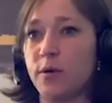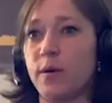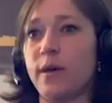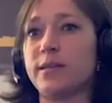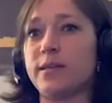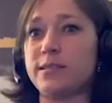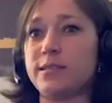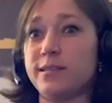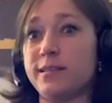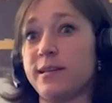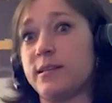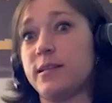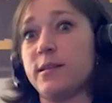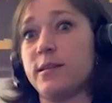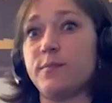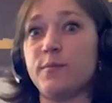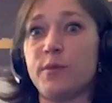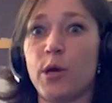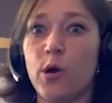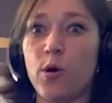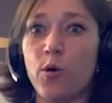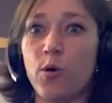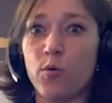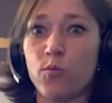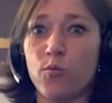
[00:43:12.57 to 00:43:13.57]
you actually let them
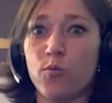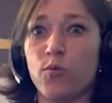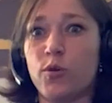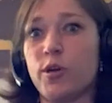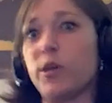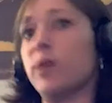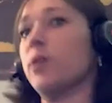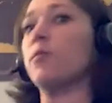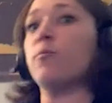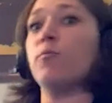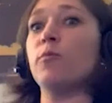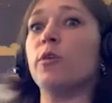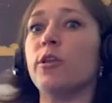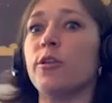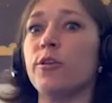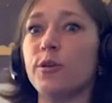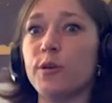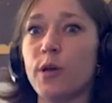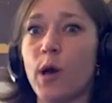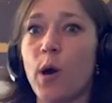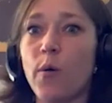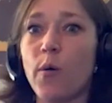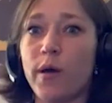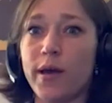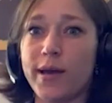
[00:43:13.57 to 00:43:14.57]
know where they're
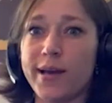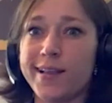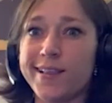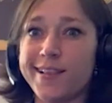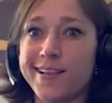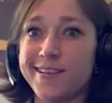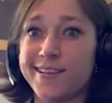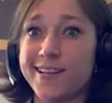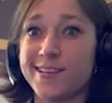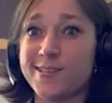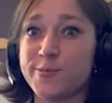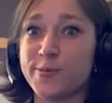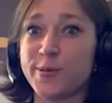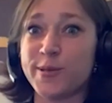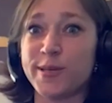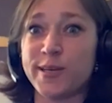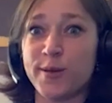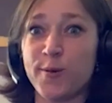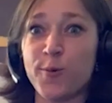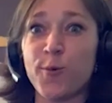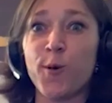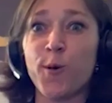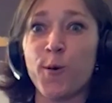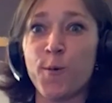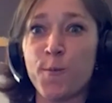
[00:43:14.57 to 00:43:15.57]
going. I think that's really
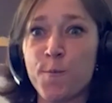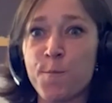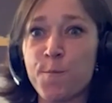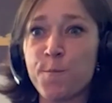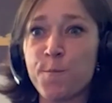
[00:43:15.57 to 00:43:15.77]
cool.